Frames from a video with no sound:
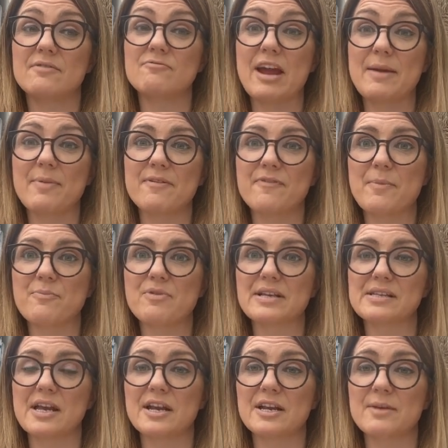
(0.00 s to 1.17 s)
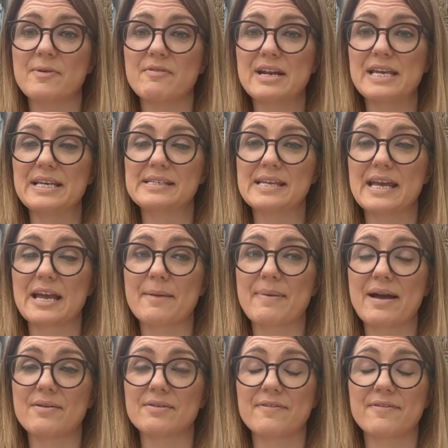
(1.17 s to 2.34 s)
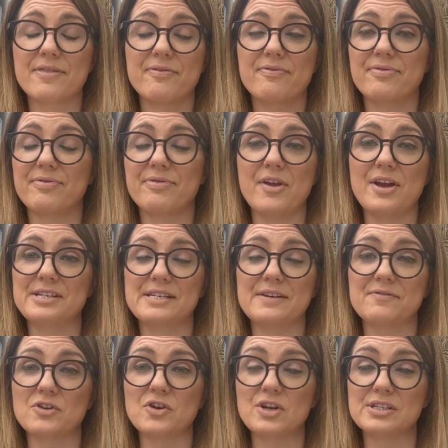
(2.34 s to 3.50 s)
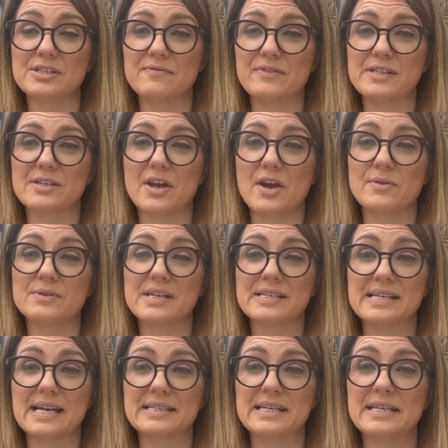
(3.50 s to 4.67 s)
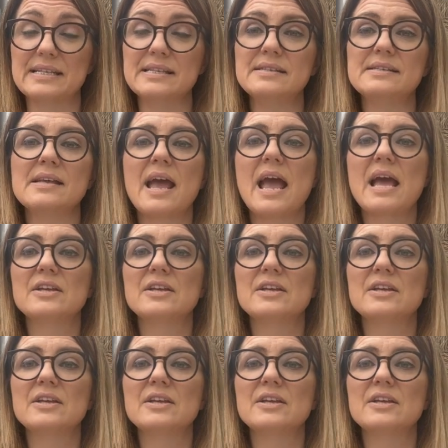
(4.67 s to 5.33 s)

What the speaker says: Rainbow Fabrics are going to be releasing about 30 different colours of viscose satins.